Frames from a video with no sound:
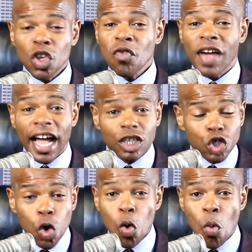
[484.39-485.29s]
You've
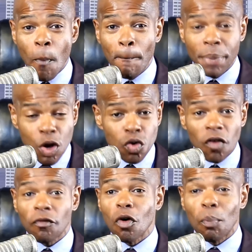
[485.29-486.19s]
got two
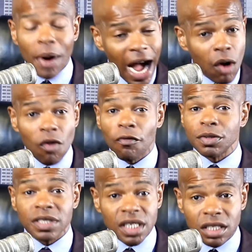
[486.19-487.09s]
beautiful,
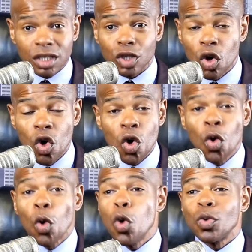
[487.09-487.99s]
powerful sisters
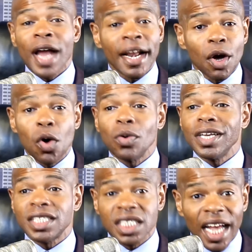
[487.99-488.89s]
who not
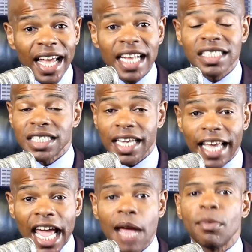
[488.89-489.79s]
only changed the
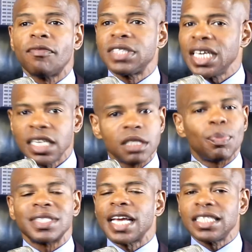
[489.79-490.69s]
game of tennis,
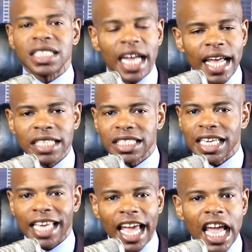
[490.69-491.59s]
but they changed
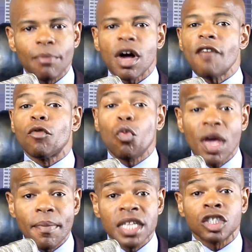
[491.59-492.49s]
the game of
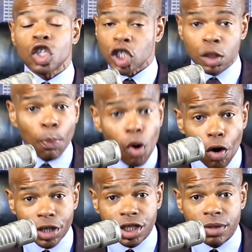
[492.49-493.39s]
women's
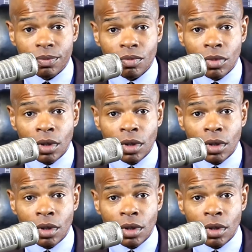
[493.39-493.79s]
sports.